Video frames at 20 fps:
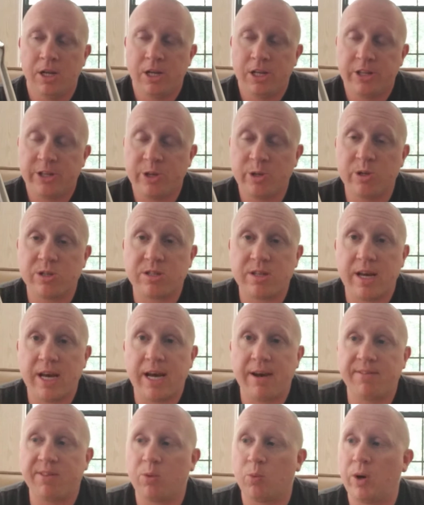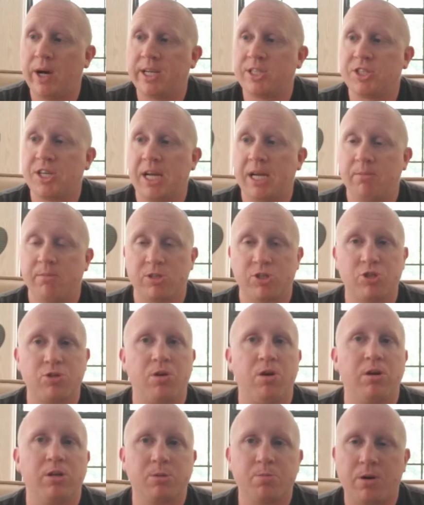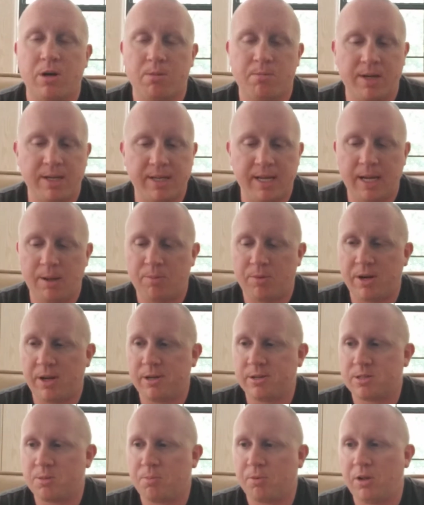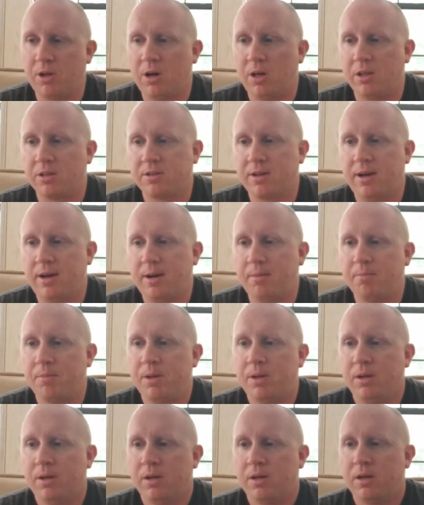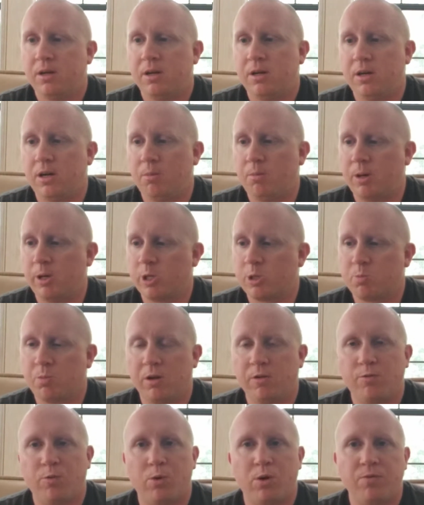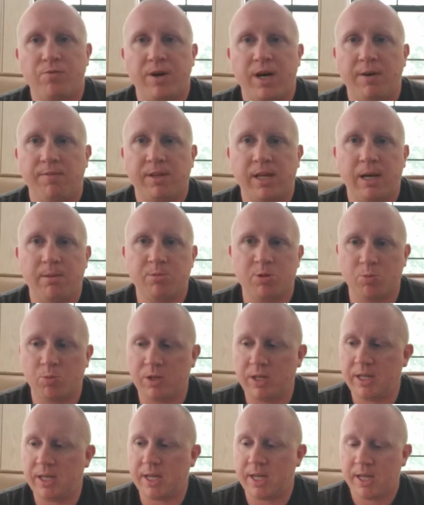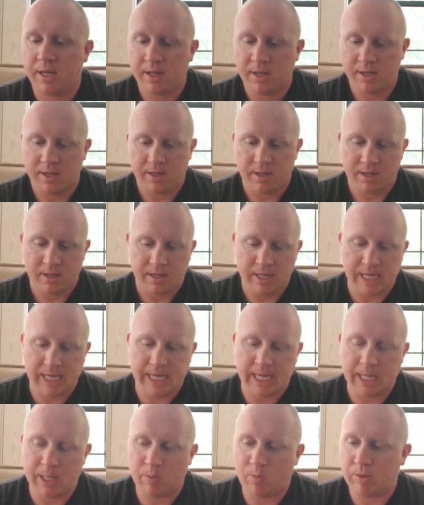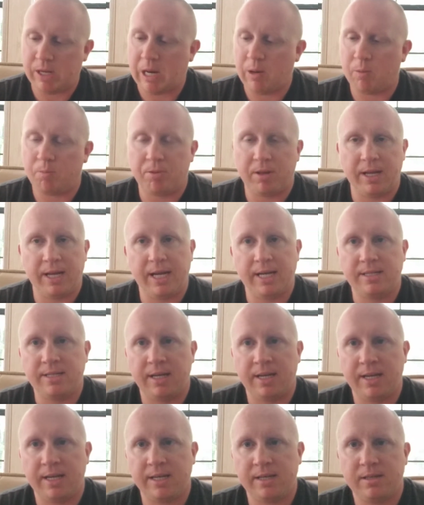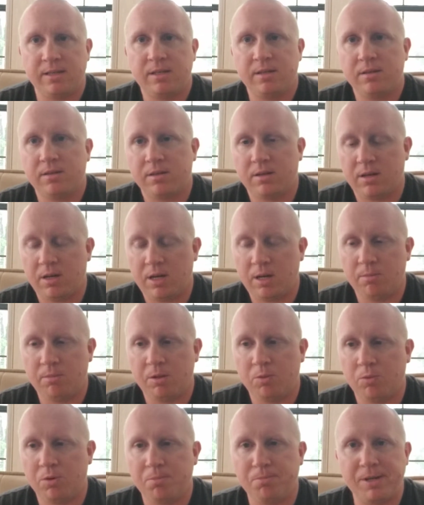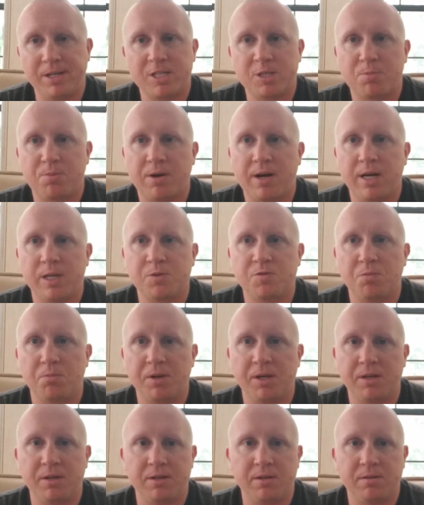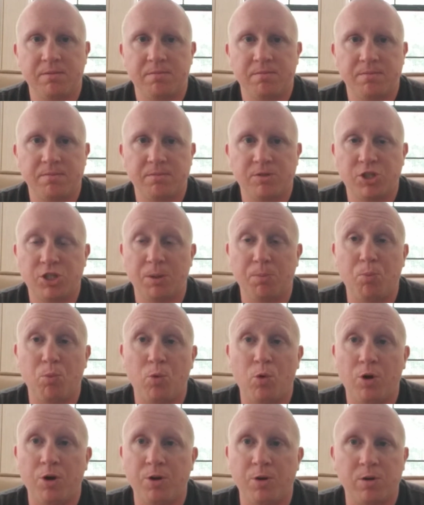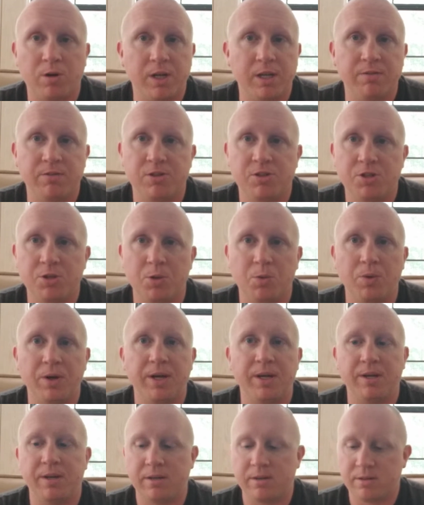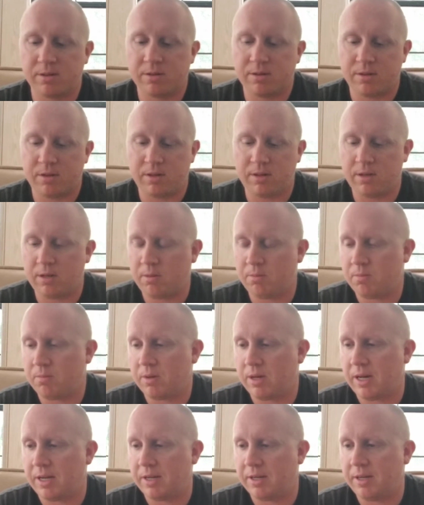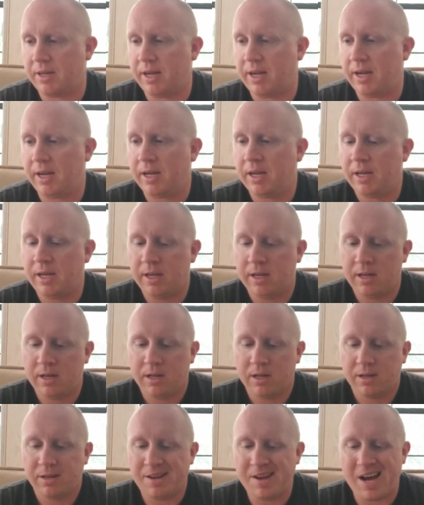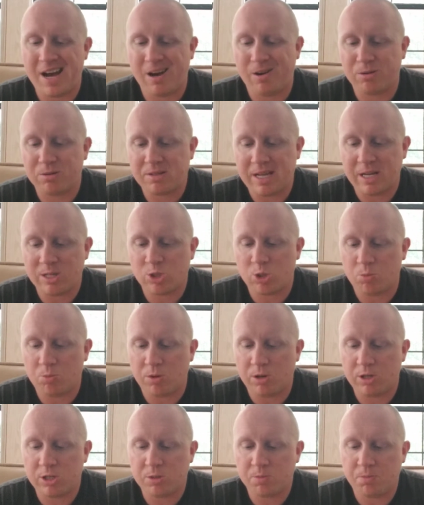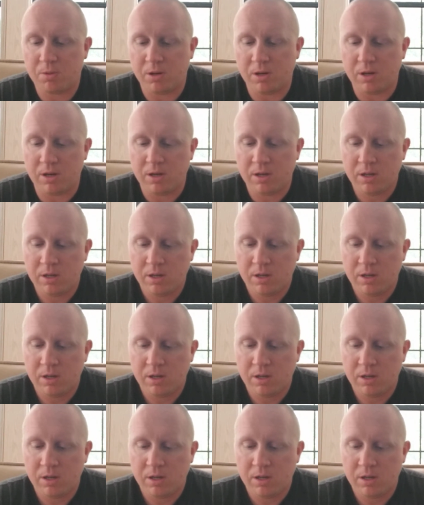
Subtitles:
used to have the wedge game the strongest part of my game when I used to play all the time. I used to play 4 or 5 times a week, and when I would play 18, it wouldn't be a surprise for me to chip one or even two in on a day. Now it's not so much, but